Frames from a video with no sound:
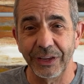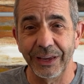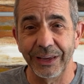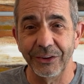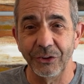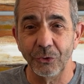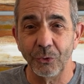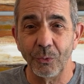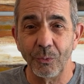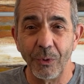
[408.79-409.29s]

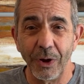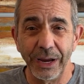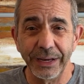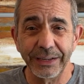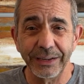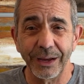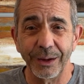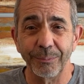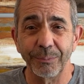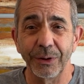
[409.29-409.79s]
and you'll
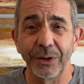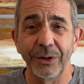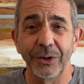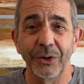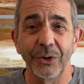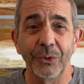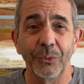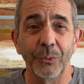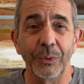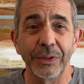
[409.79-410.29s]
wind up
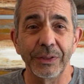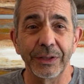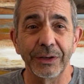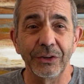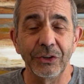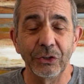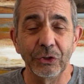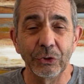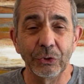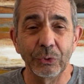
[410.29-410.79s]
with a
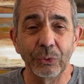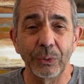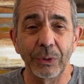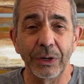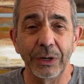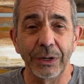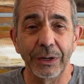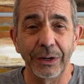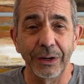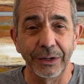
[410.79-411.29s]

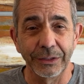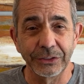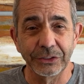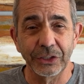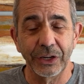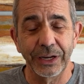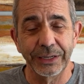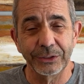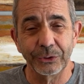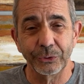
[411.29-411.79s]
new
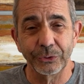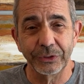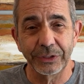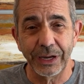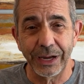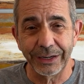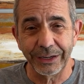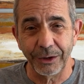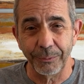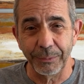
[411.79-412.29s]
untitled
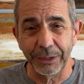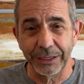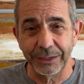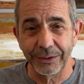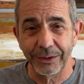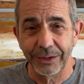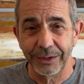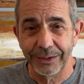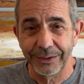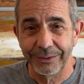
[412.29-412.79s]
document.